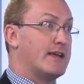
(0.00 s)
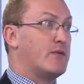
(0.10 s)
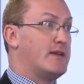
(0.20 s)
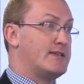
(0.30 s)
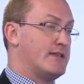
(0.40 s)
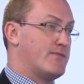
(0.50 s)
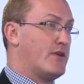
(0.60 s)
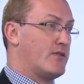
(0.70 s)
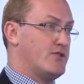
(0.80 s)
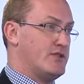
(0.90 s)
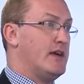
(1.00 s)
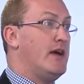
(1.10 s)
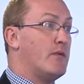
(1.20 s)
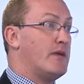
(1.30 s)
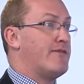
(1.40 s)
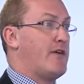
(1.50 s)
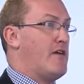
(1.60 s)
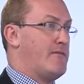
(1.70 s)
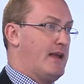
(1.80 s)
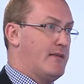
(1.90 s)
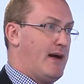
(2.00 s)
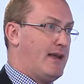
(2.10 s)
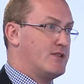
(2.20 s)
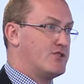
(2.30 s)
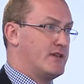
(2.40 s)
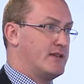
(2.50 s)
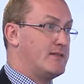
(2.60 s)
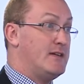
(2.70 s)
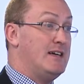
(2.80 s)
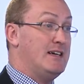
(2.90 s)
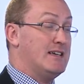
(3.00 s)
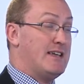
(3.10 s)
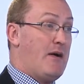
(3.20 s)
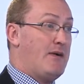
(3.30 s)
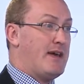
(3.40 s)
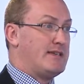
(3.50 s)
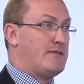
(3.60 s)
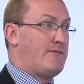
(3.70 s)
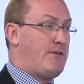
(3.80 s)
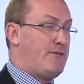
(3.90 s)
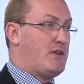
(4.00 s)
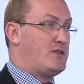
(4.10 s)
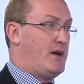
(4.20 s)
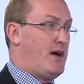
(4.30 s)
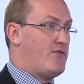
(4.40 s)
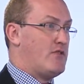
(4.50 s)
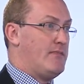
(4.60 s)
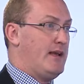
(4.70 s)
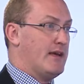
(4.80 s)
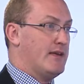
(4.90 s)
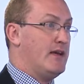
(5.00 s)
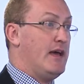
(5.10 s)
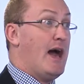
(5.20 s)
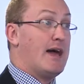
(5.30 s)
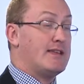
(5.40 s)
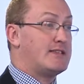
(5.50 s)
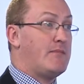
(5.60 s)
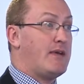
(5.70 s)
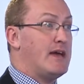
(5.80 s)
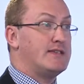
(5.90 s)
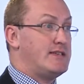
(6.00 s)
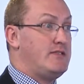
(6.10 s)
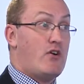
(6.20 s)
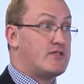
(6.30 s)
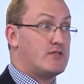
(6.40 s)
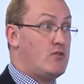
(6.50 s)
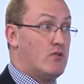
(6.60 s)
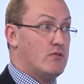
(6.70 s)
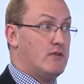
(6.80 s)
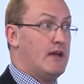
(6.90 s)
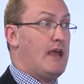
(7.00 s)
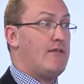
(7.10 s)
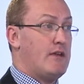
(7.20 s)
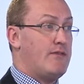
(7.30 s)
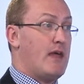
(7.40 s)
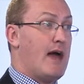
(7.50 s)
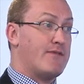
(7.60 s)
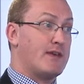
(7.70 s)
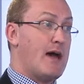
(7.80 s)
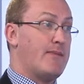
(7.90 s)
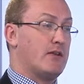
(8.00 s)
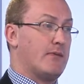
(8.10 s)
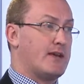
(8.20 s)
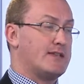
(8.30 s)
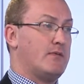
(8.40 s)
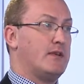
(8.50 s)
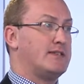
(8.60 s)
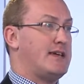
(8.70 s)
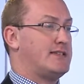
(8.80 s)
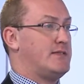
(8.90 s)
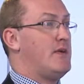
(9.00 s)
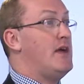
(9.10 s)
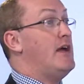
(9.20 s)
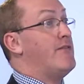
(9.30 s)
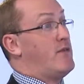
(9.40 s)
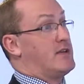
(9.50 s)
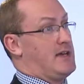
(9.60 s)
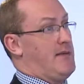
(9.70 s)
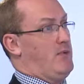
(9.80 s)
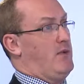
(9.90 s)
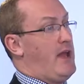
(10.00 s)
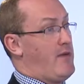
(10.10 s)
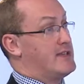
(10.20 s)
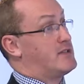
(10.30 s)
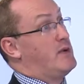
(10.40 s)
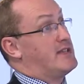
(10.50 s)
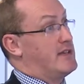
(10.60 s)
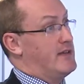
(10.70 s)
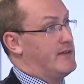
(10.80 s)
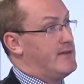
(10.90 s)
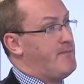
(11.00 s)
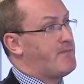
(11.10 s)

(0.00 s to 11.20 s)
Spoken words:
liquidity to the brokerages, with a 5 million balance sheet. Nowadays, it's 50 to 100 million, and in some cases, not at all, even if they have the capital, because they will assess the... For example, here in Switzerland,